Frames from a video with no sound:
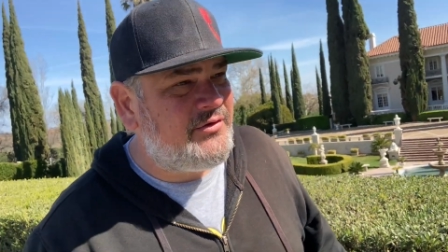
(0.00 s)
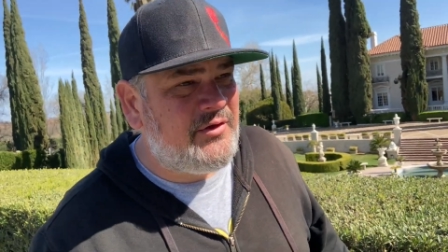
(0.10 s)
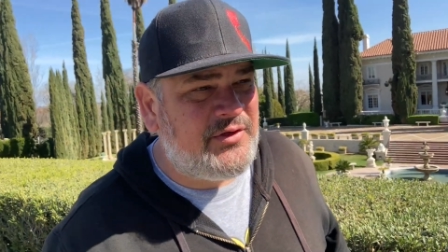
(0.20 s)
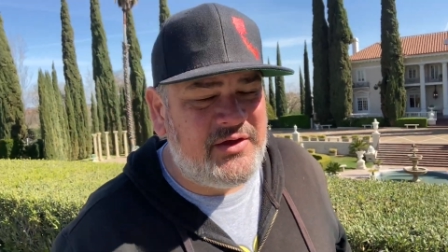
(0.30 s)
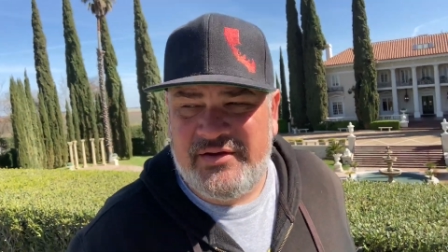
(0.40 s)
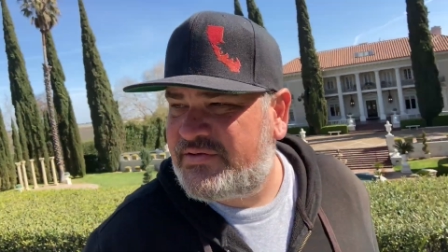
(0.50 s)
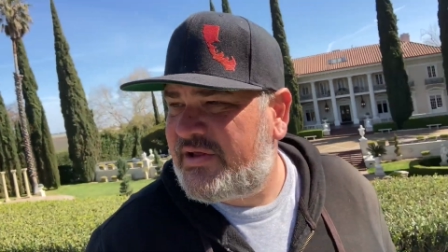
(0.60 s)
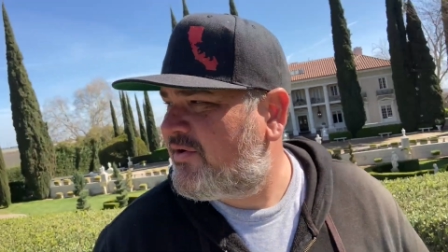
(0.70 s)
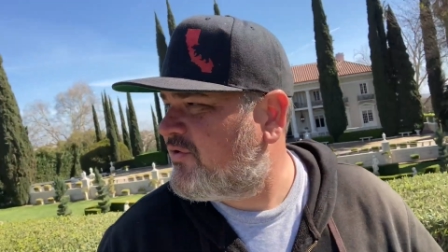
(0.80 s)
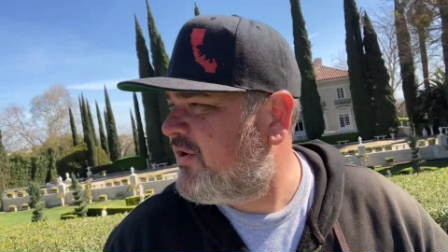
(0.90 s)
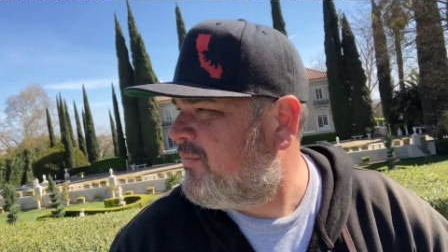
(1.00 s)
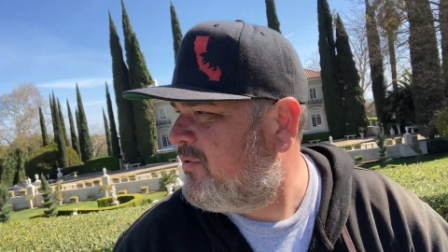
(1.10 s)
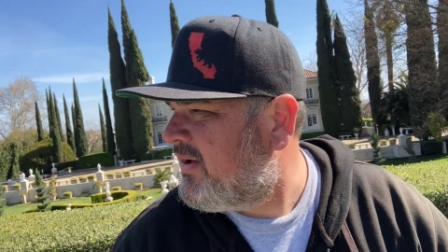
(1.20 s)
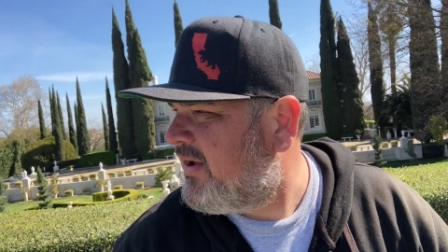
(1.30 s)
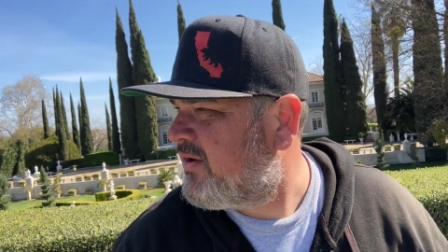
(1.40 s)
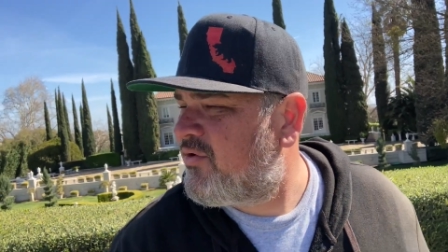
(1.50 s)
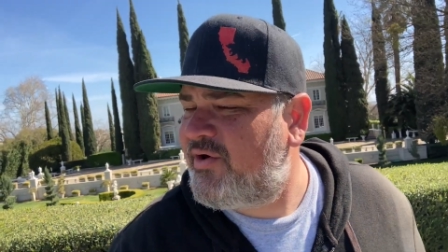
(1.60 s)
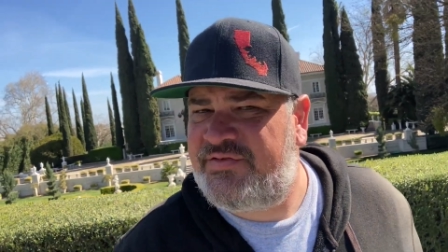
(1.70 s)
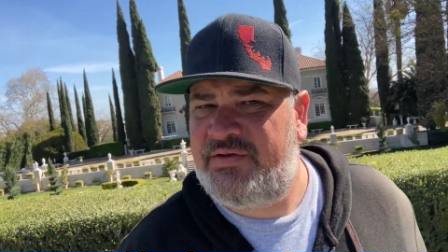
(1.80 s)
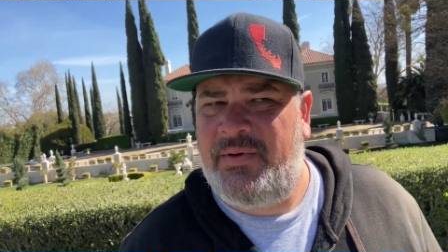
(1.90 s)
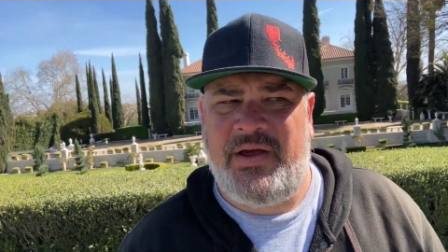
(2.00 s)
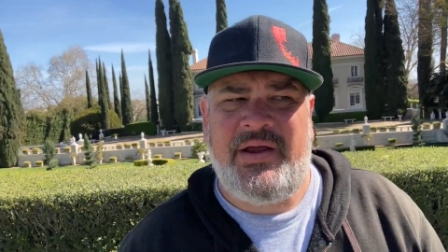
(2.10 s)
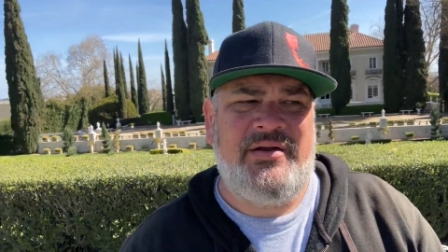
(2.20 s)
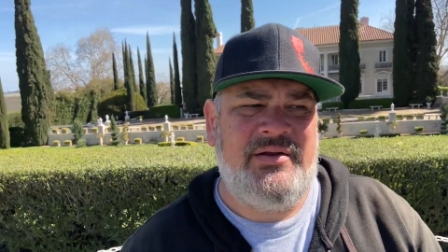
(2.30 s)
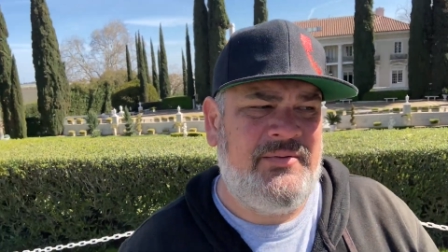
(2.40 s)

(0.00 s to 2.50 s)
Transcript: are the things that trouble my crazy mind.